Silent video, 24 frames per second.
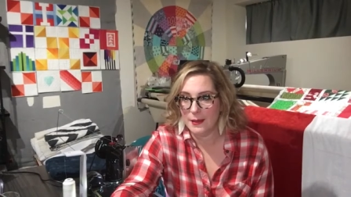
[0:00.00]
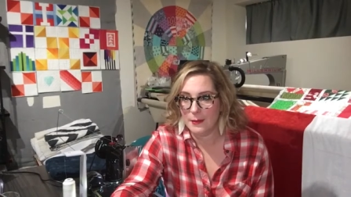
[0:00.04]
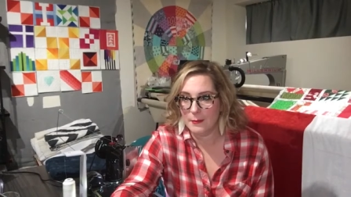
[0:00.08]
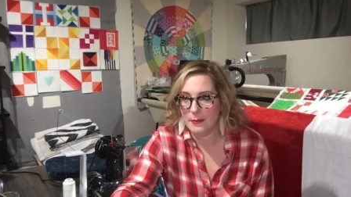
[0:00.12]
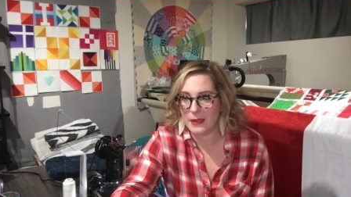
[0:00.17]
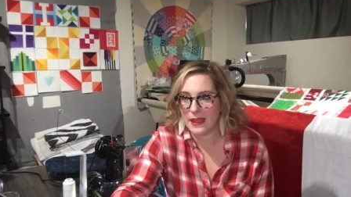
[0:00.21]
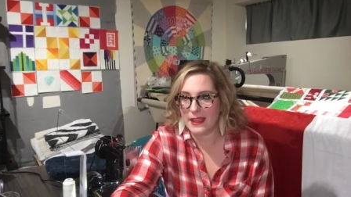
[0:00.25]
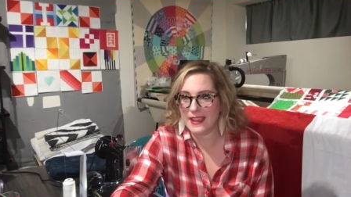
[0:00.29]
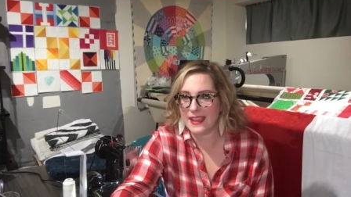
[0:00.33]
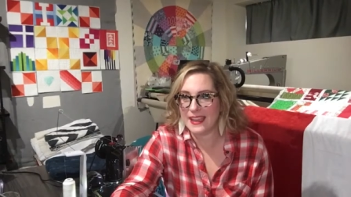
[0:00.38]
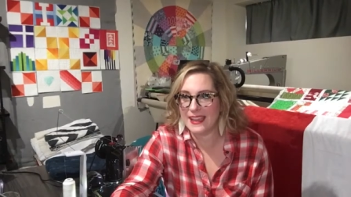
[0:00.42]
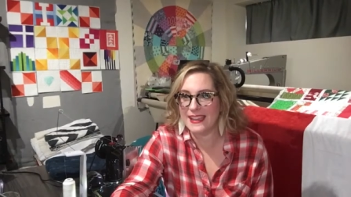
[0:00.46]

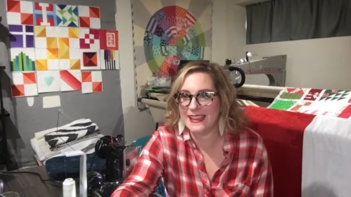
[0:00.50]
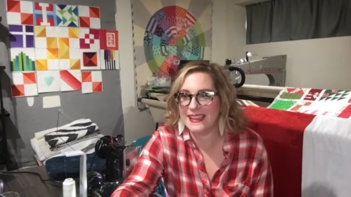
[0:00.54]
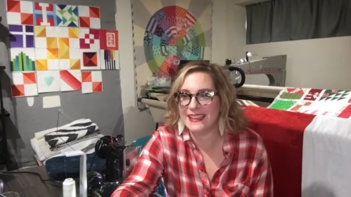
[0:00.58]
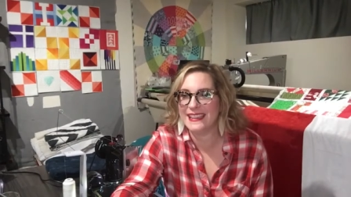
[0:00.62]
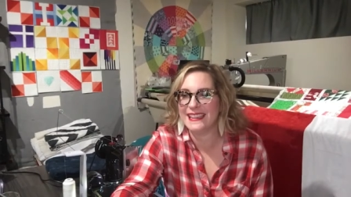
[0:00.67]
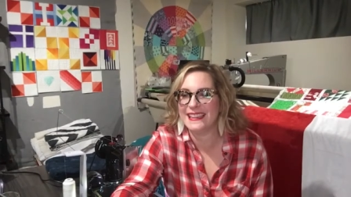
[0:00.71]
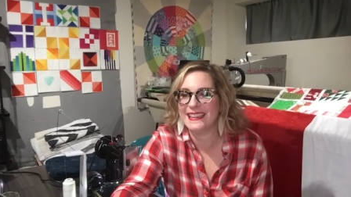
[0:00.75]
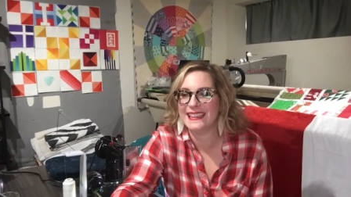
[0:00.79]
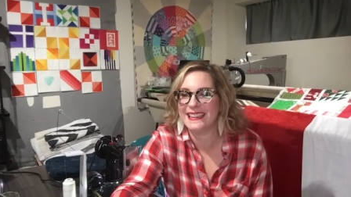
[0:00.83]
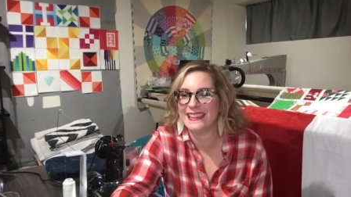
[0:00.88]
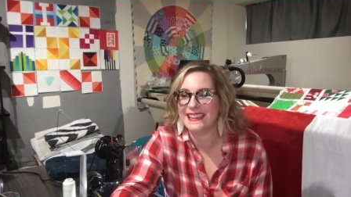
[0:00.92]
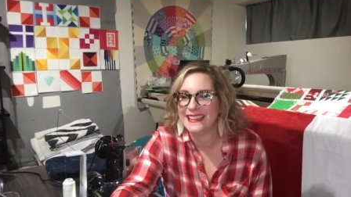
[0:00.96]

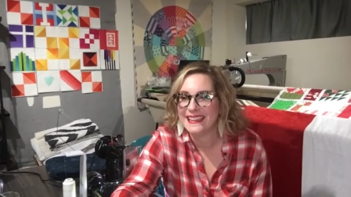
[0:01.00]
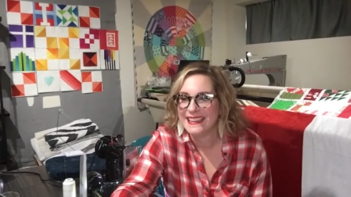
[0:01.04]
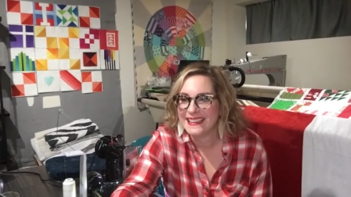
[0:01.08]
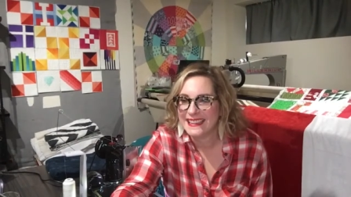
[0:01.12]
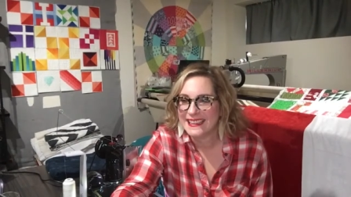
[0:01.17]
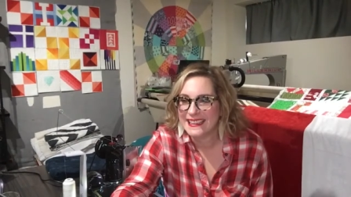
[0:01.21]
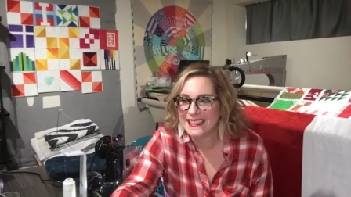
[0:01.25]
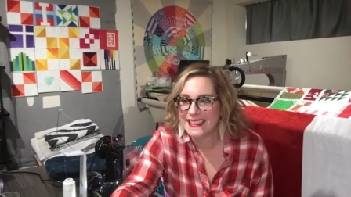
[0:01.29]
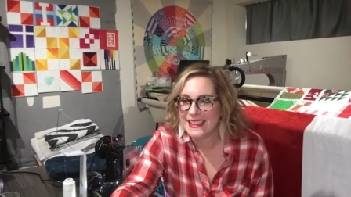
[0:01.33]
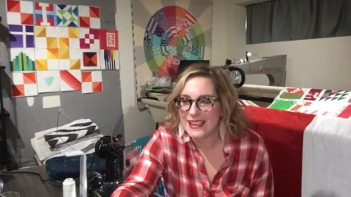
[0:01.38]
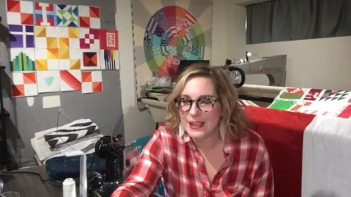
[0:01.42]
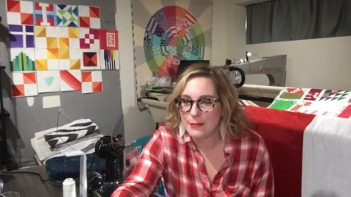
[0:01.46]

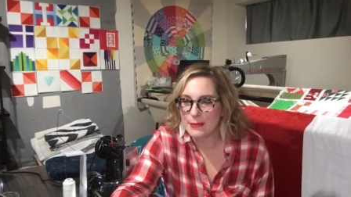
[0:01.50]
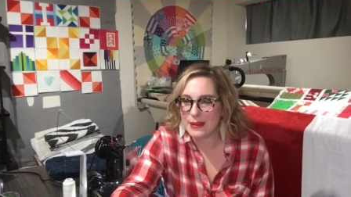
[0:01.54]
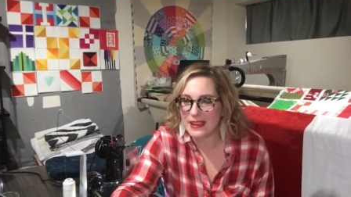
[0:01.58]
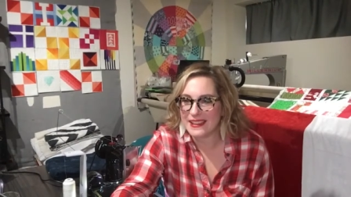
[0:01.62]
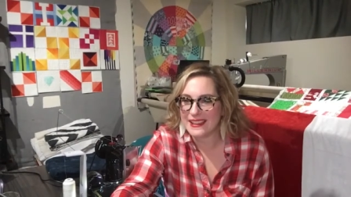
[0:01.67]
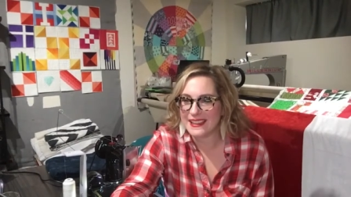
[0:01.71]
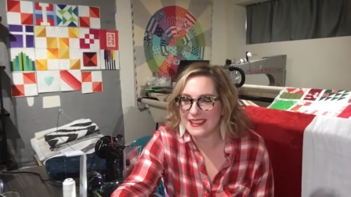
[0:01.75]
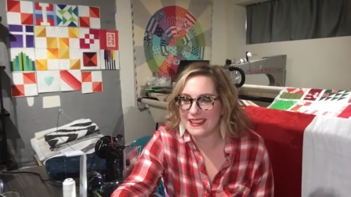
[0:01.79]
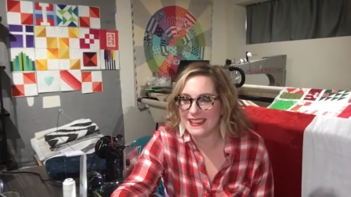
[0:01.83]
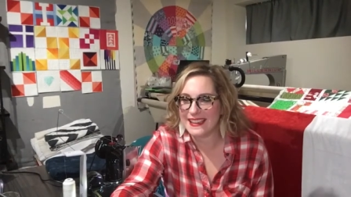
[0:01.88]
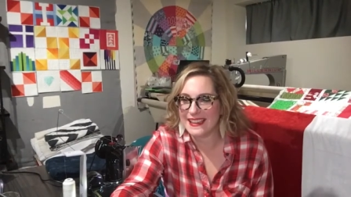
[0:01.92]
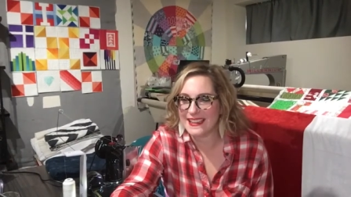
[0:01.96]

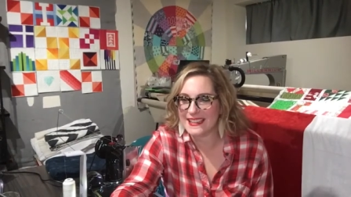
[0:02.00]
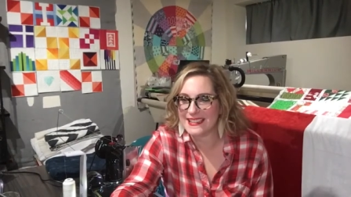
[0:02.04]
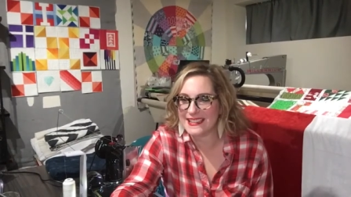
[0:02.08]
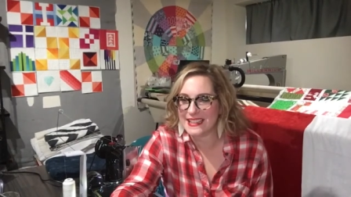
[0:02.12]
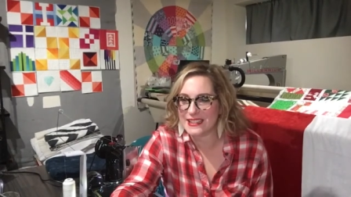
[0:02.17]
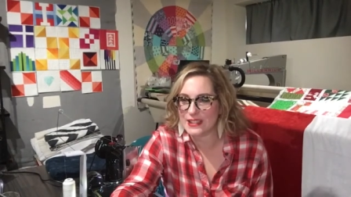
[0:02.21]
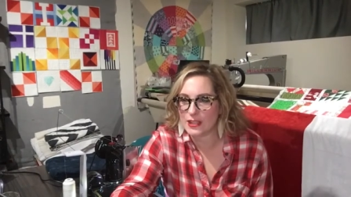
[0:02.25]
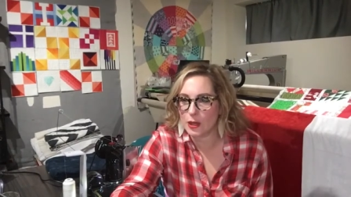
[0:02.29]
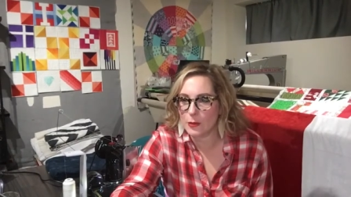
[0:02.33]
Becky King says,